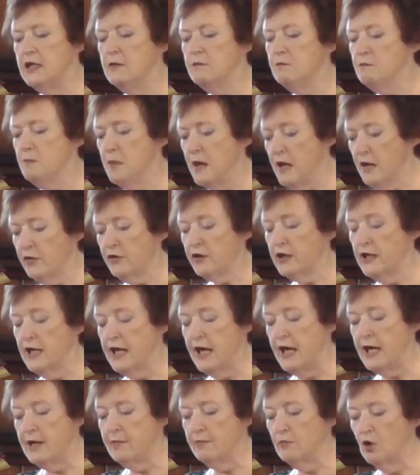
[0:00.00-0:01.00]
"In
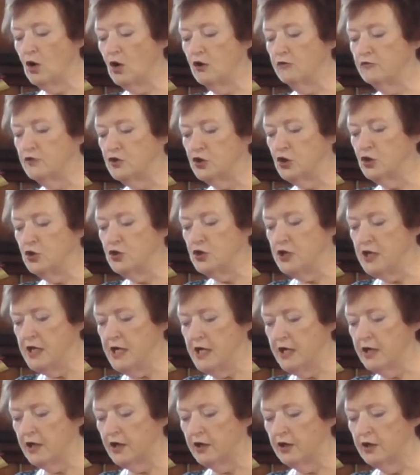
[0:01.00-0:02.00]
Bethlehem of
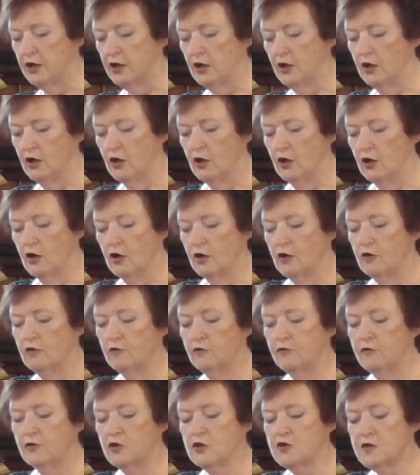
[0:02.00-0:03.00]
Judea,
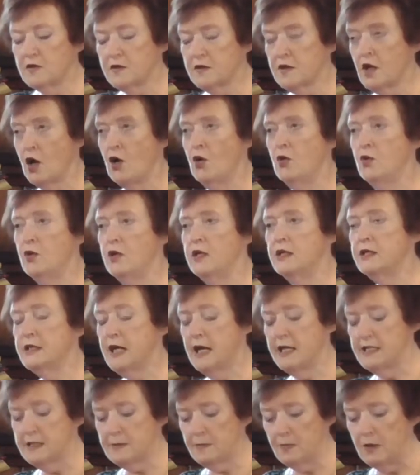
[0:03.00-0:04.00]
for so it
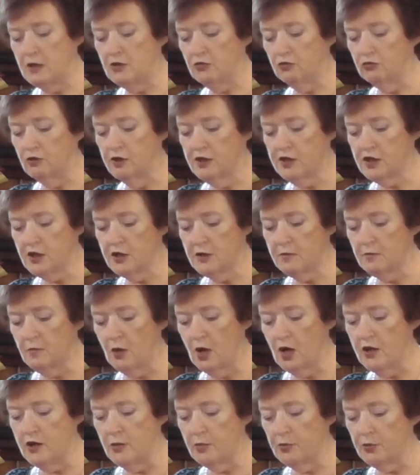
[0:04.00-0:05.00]
has been written
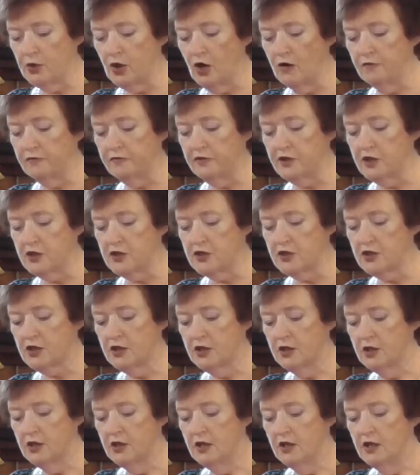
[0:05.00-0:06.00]
by the prophet,
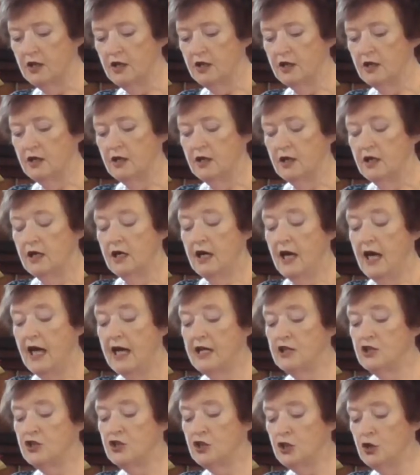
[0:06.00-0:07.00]

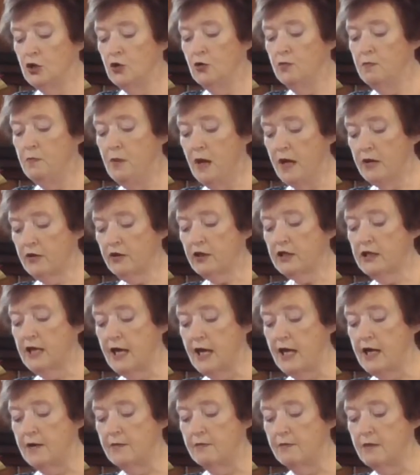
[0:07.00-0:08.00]
'And you,
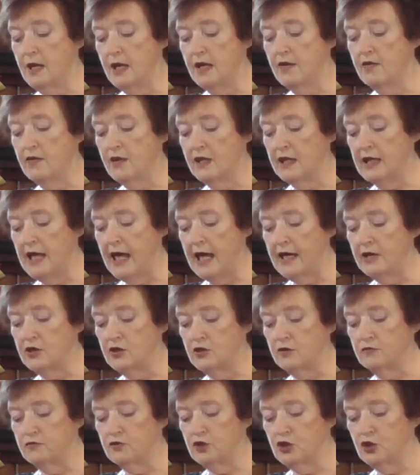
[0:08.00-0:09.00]
Bethlehem, in the
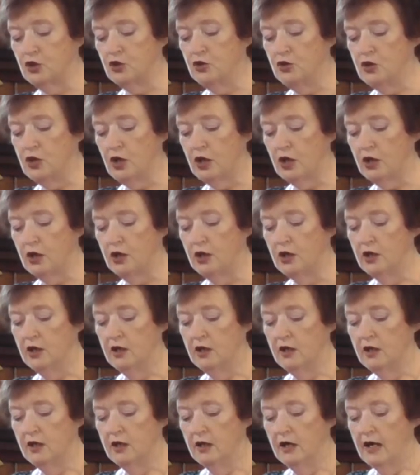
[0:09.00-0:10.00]
land of Judah,
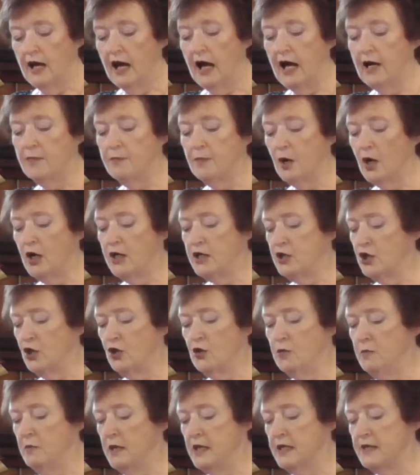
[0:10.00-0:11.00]
are by
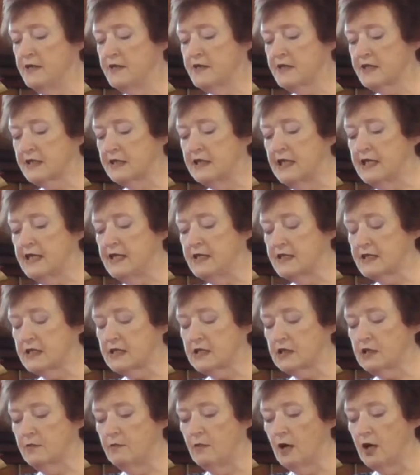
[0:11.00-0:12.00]
no means
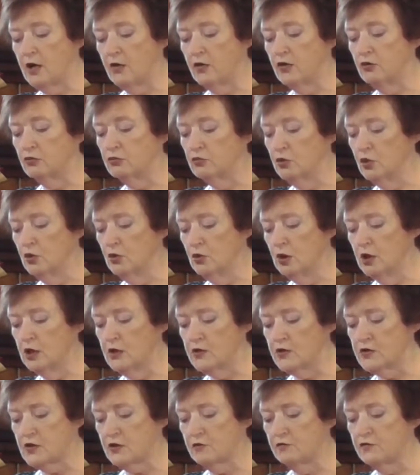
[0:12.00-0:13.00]
least among the
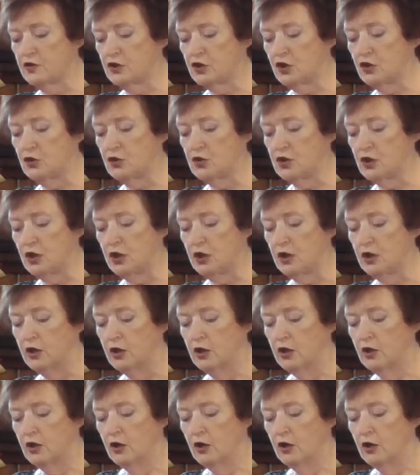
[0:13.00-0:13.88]
rulers of Judah,